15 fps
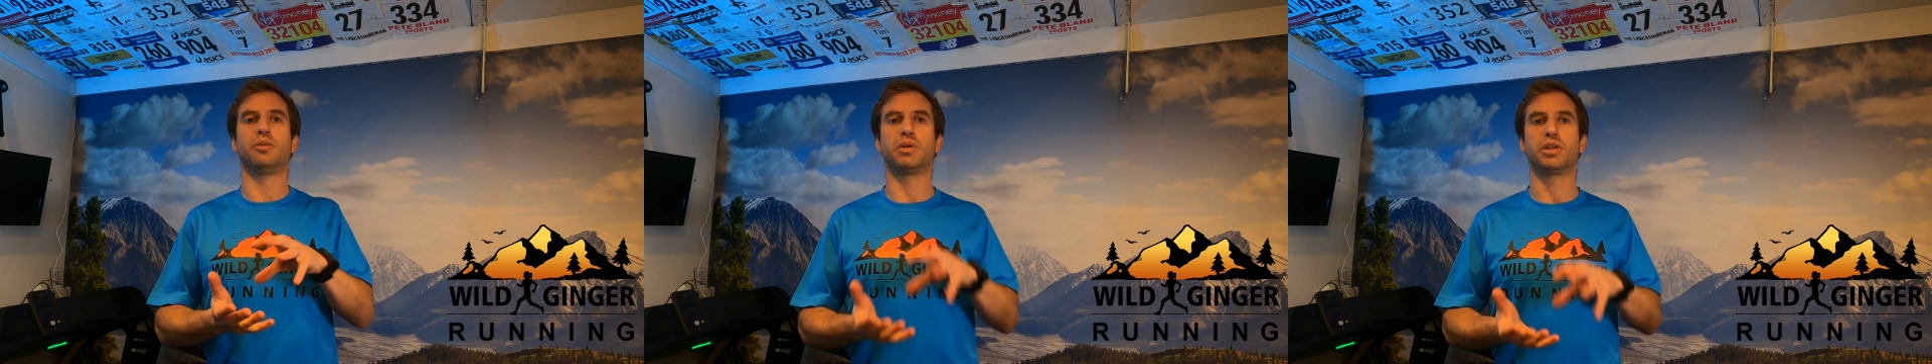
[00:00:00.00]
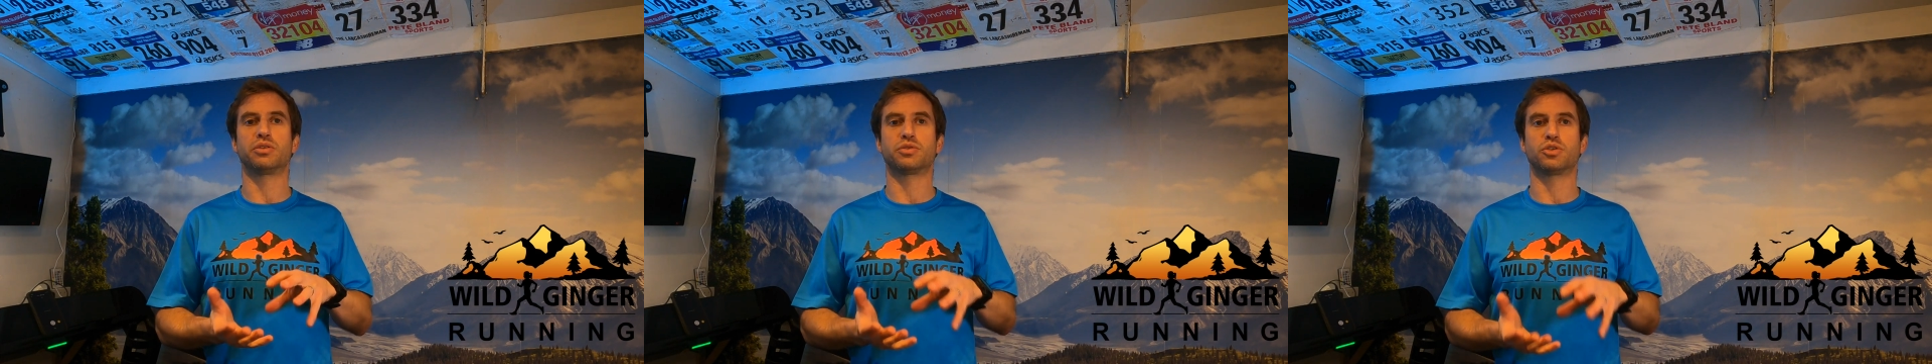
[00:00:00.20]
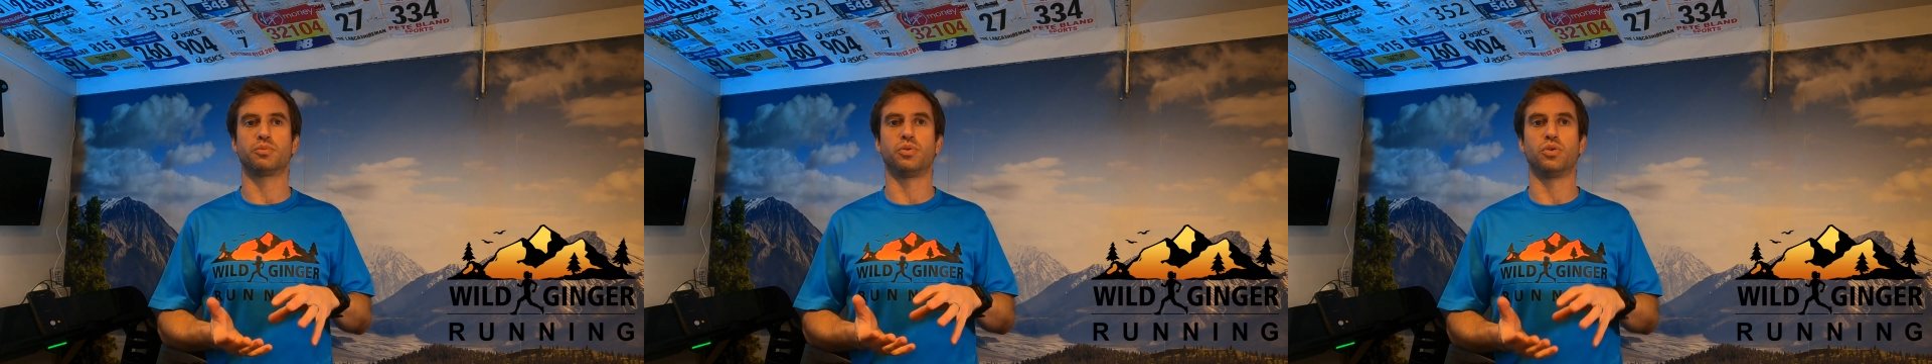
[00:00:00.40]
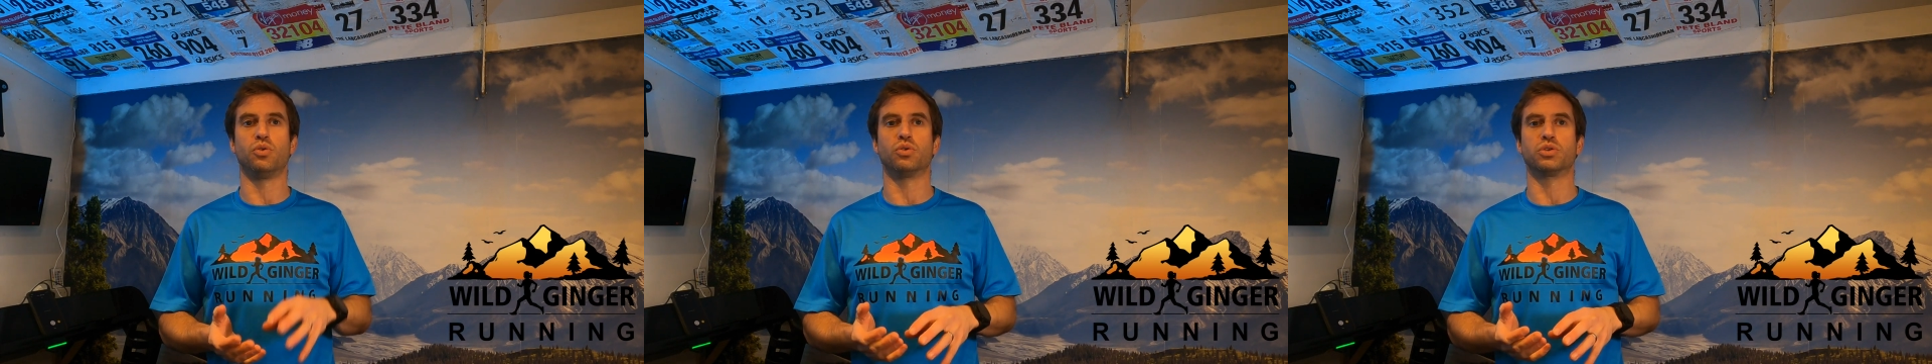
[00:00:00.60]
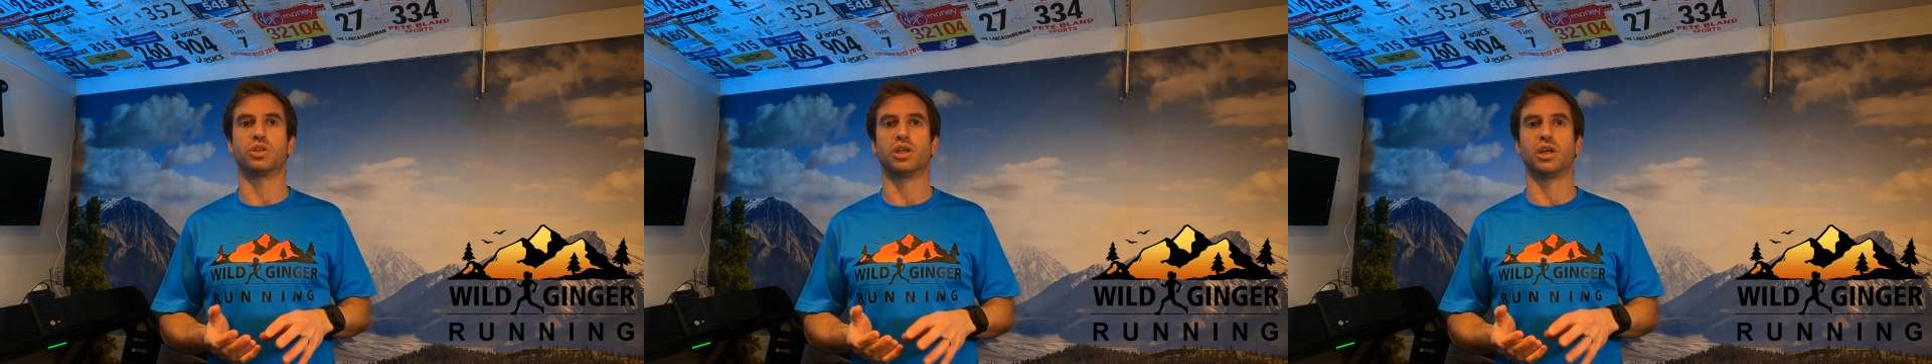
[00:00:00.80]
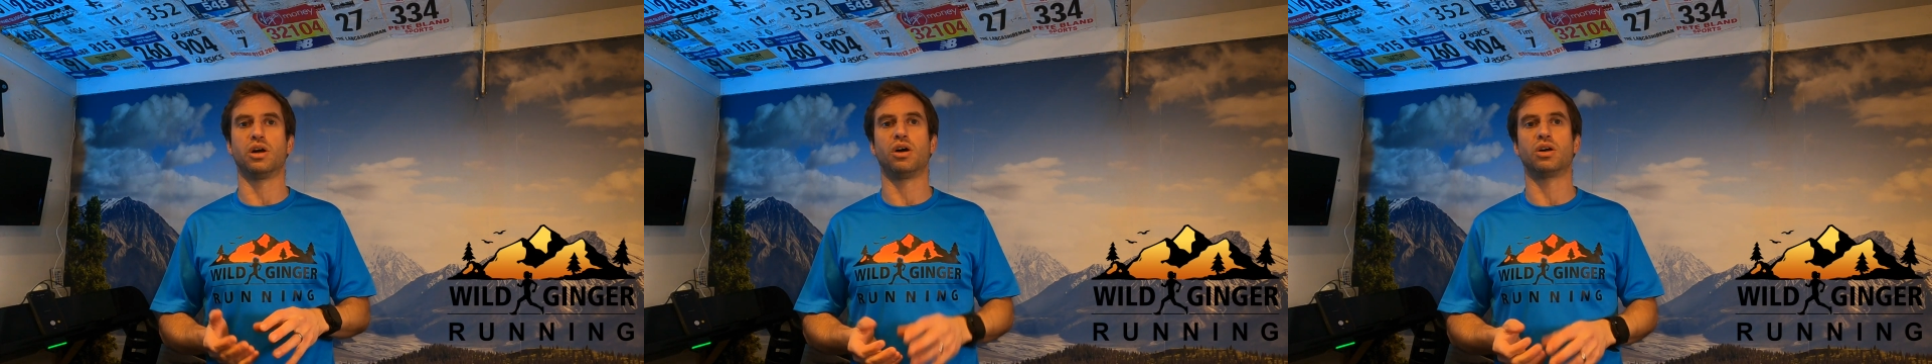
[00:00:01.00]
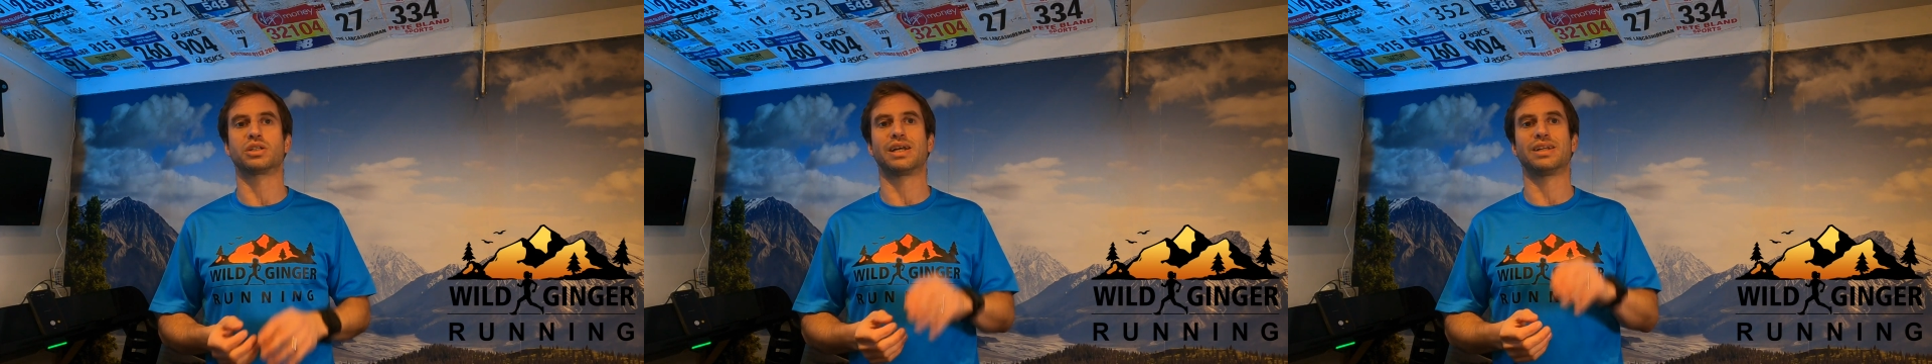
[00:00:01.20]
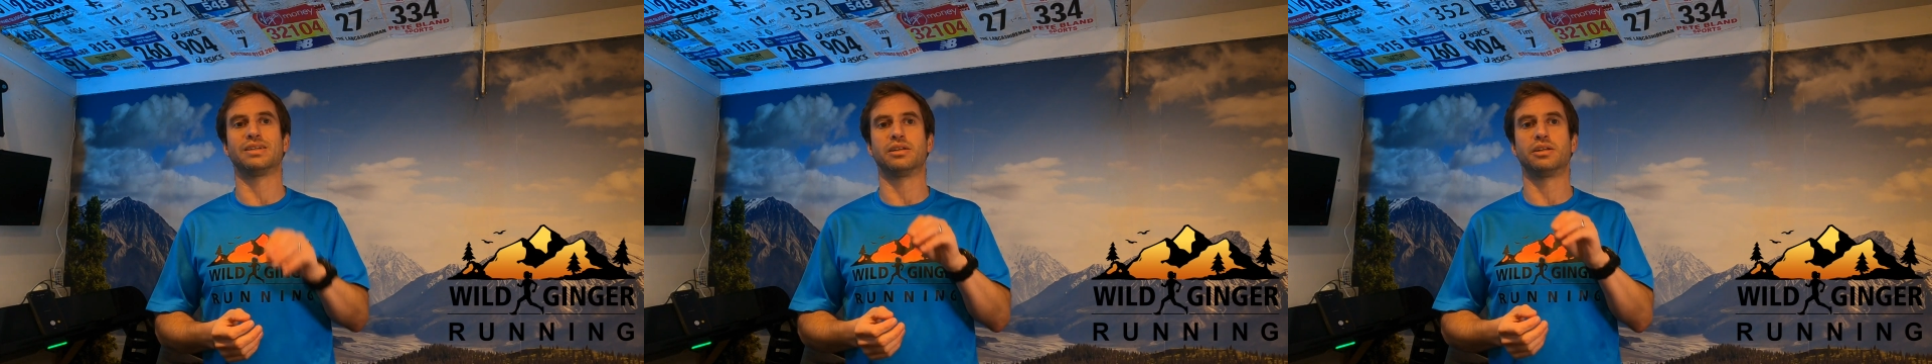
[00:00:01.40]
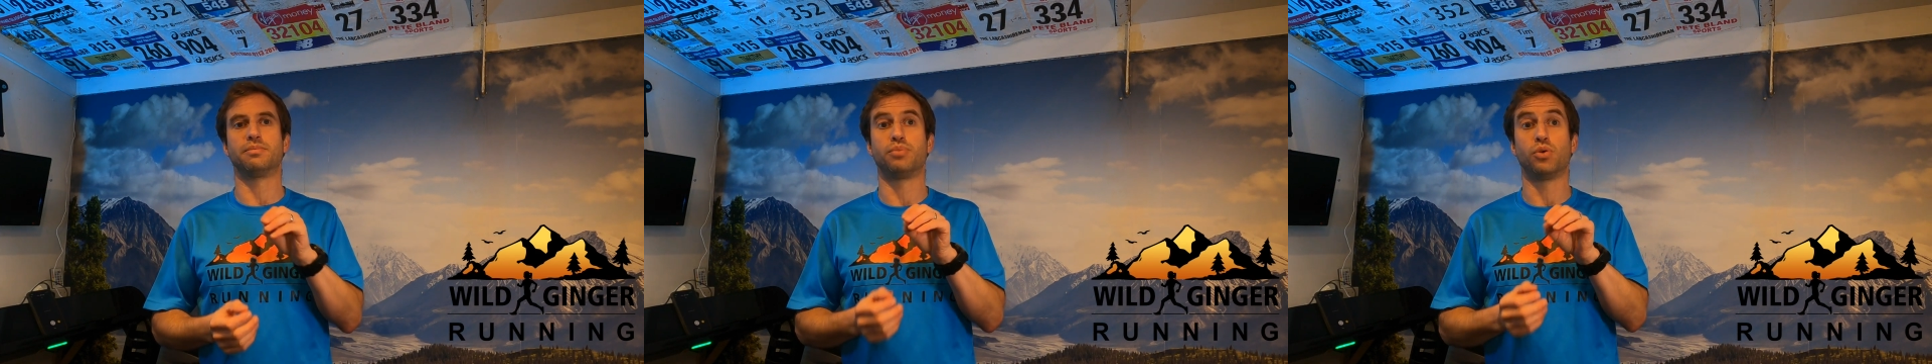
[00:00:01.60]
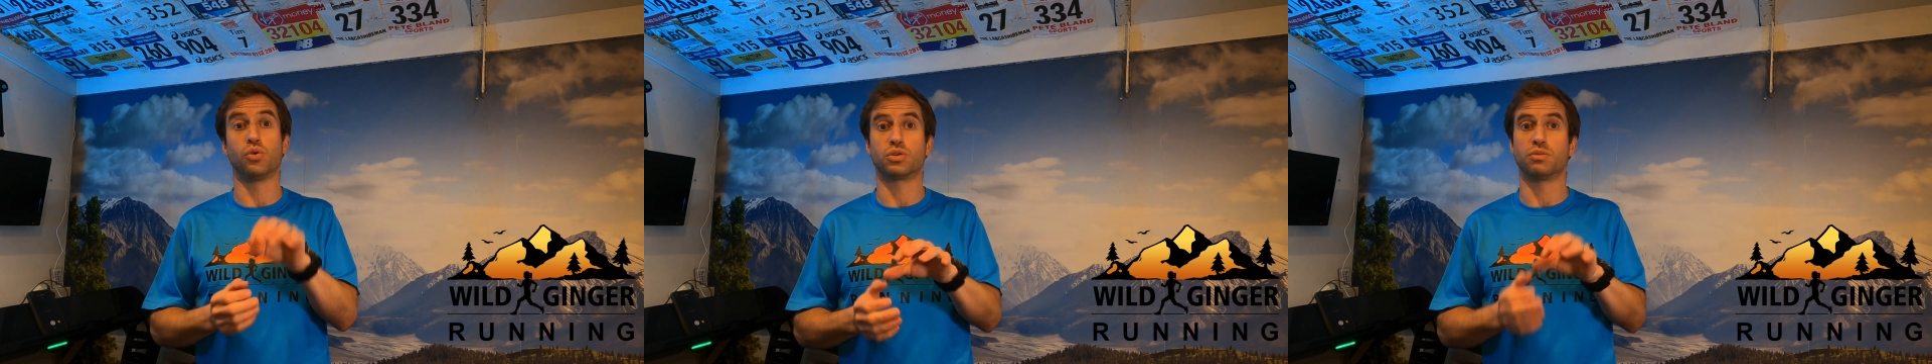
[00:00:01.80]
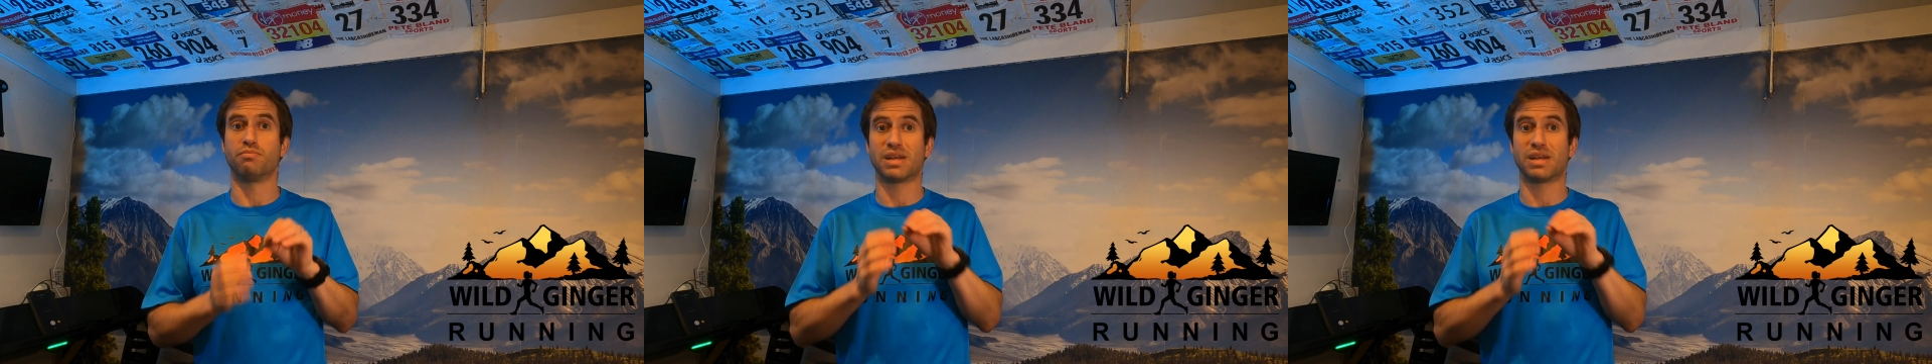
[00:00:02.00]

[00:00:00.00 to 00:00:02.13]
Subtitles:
bit of support to the arch and an important